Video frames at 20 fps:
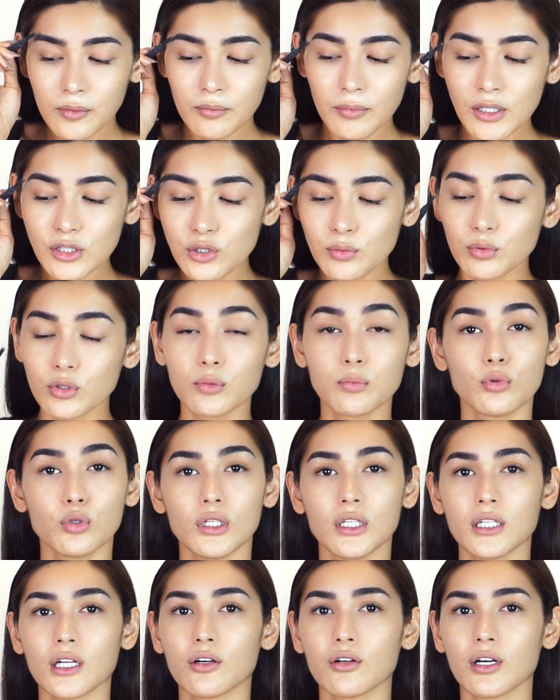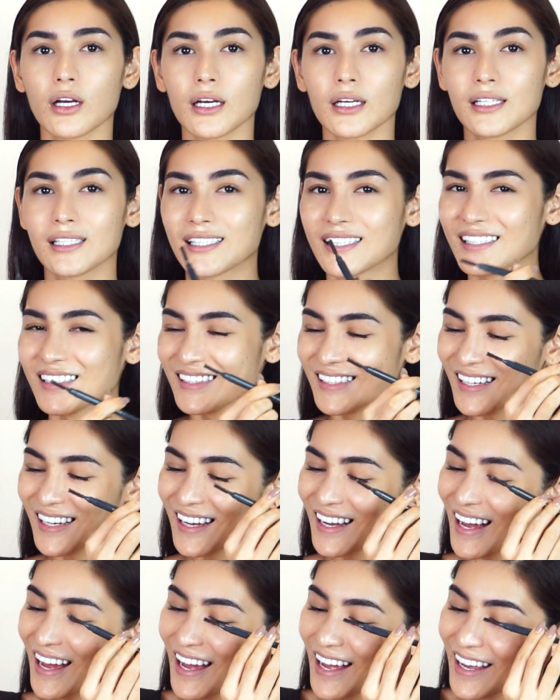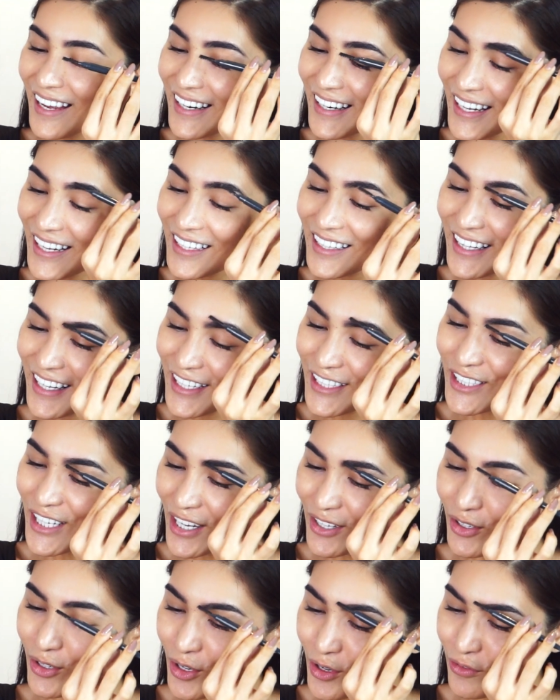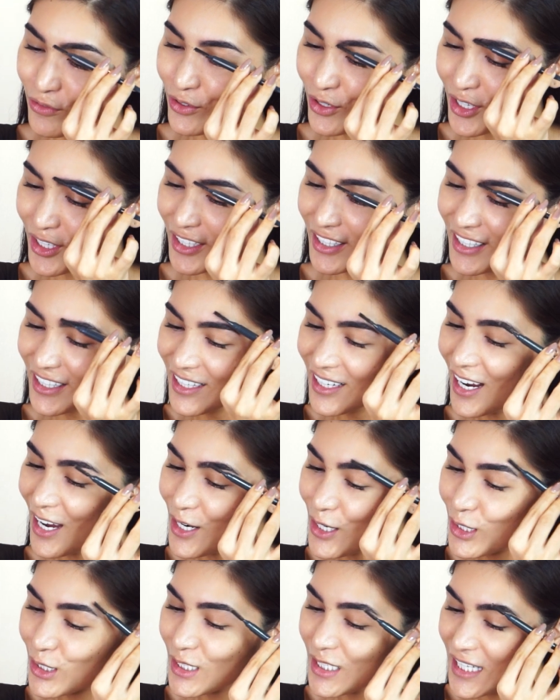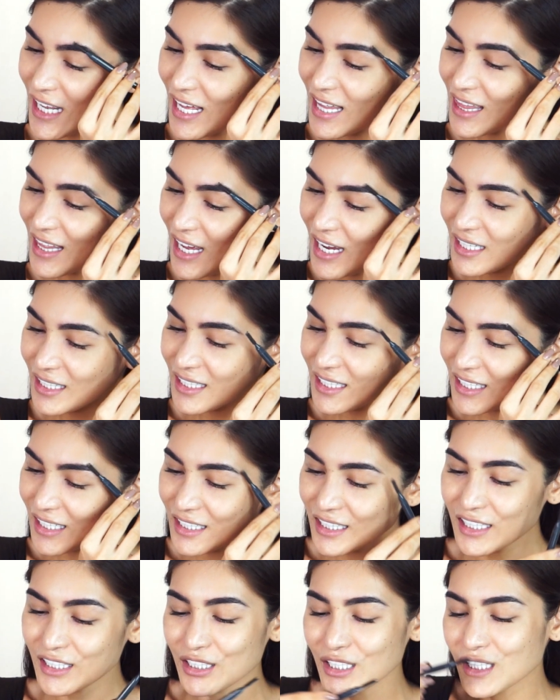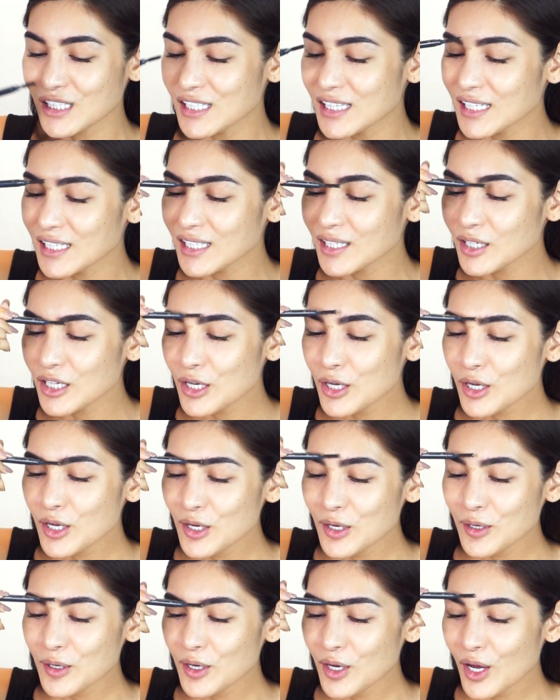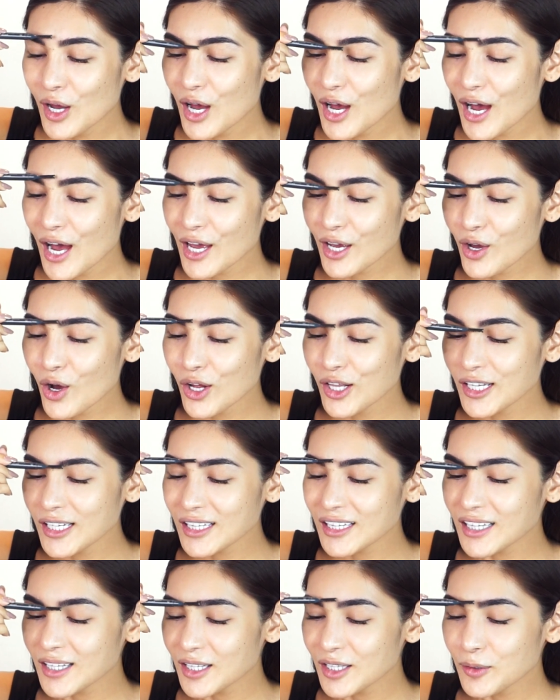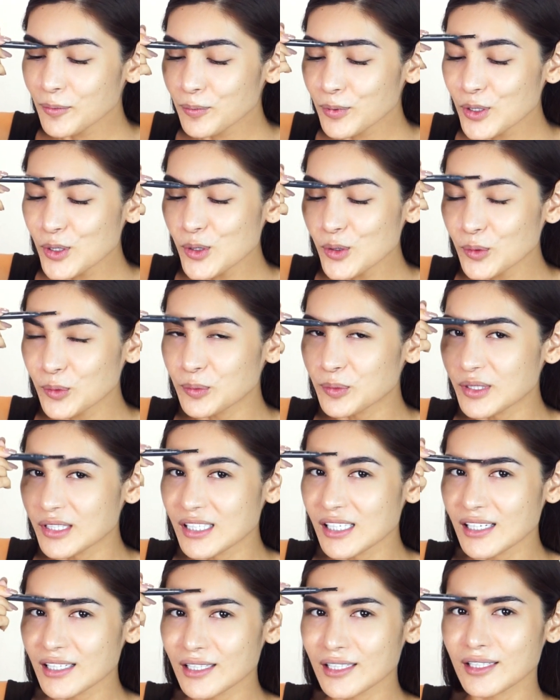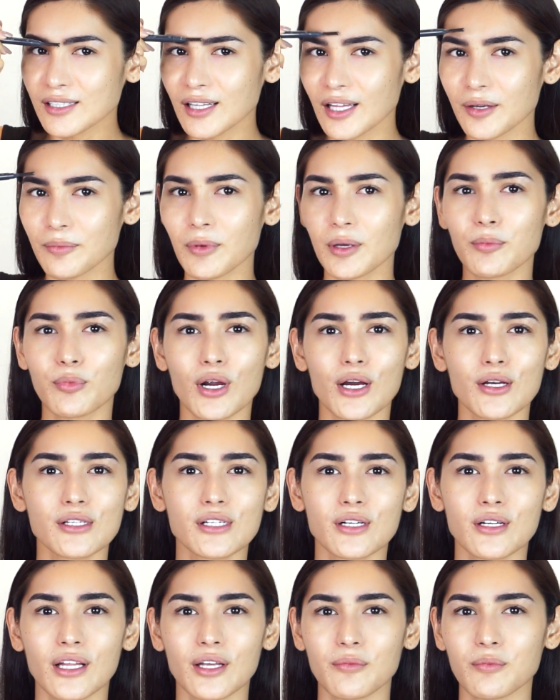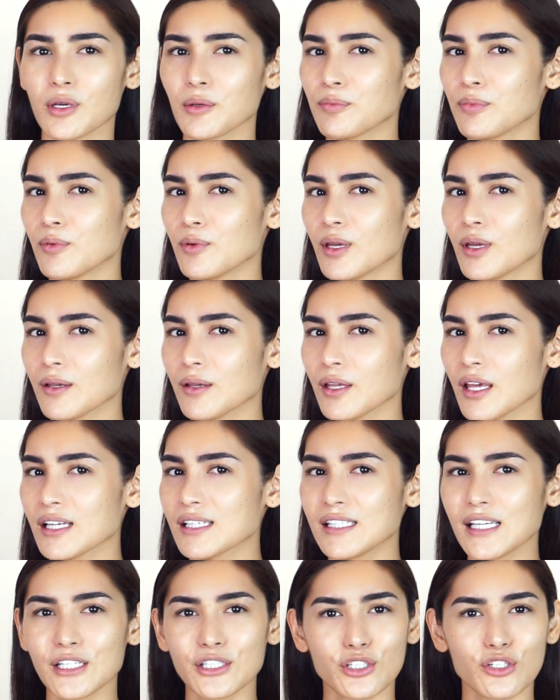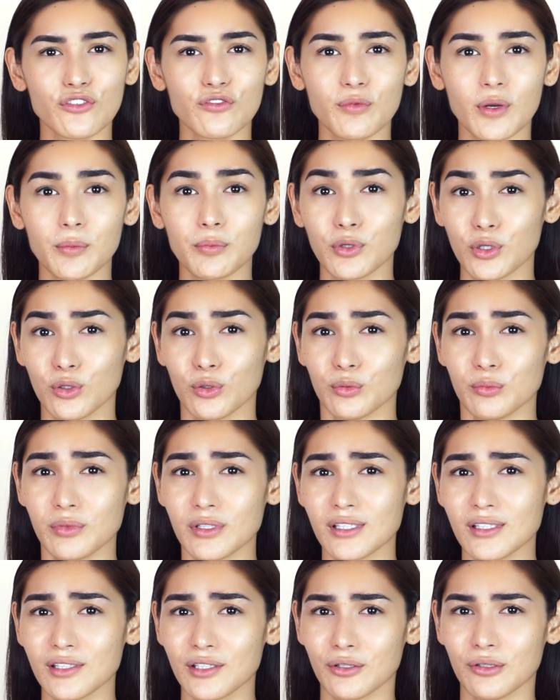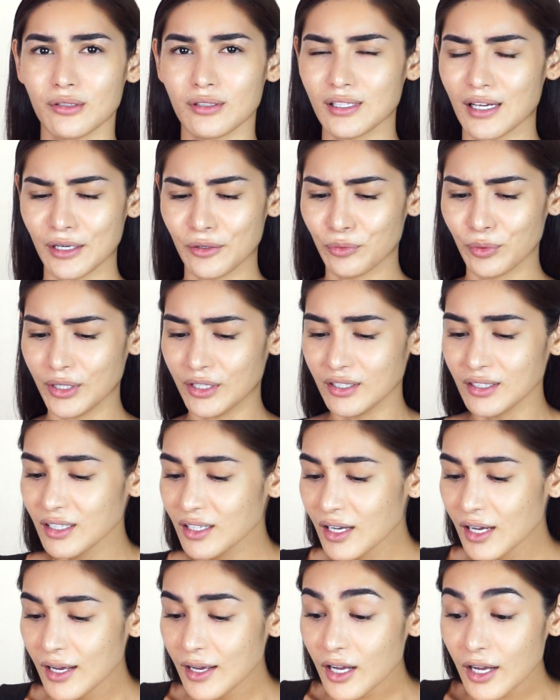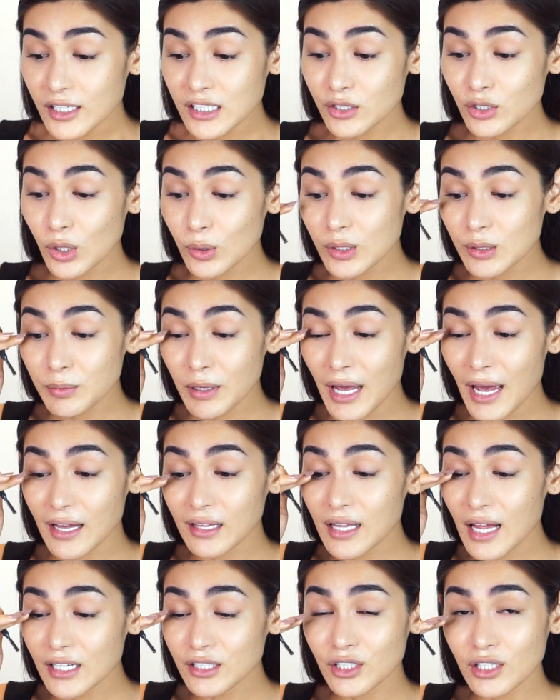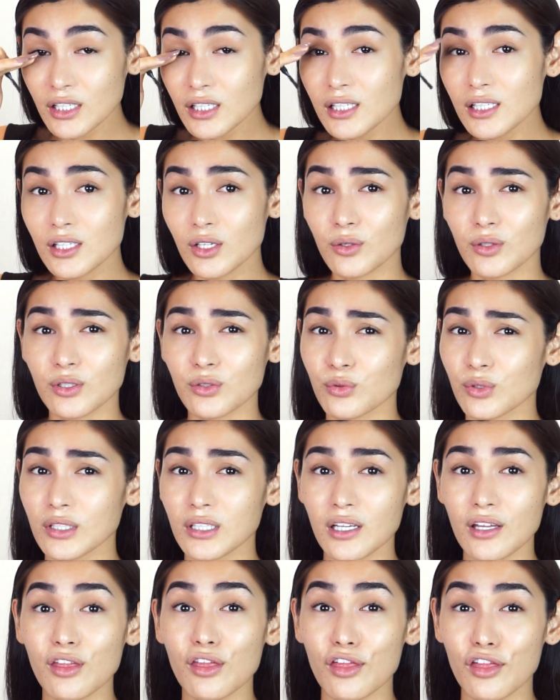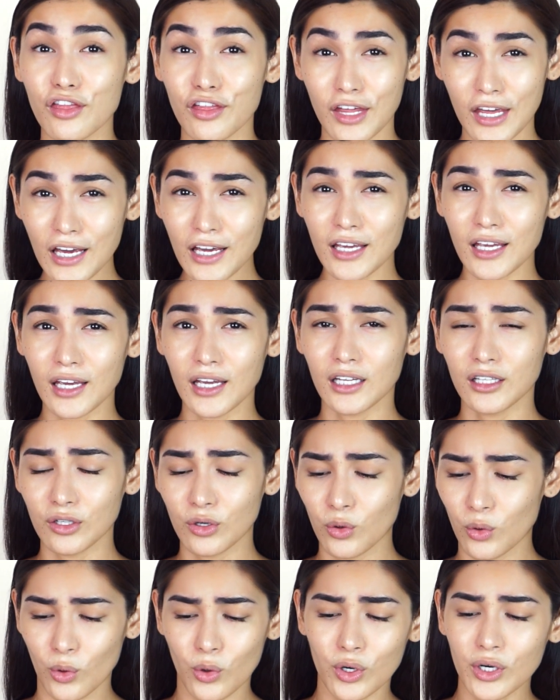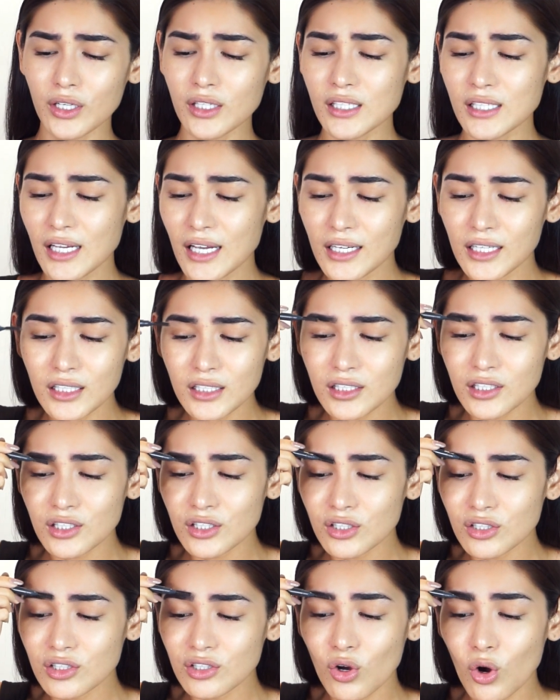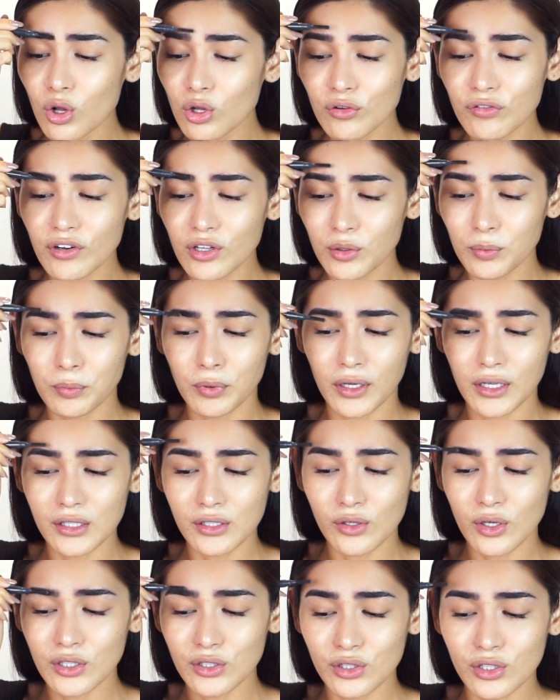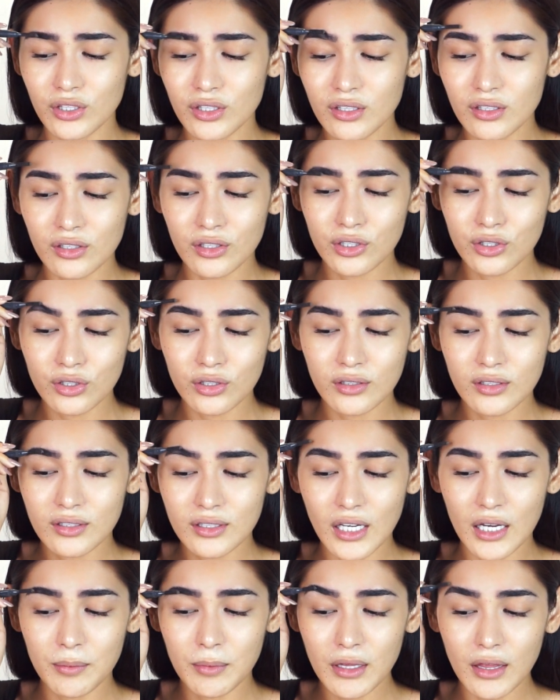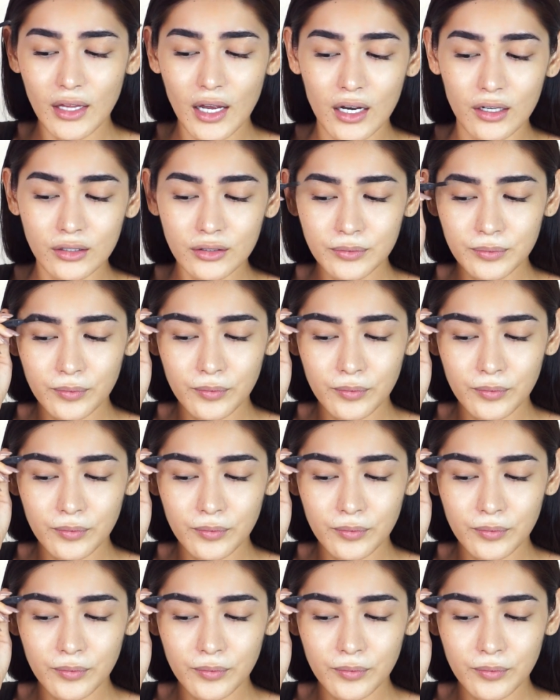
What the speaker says: Medyo bulbulin ako, guys. In English, I don't know if you can understand that. In English, I call it pubes. Like my brows are like my extension of my pubes. So it's kind of weird. So is my eyelashes. So it's really thick and coarse and it's all over the place. So I just tame it down.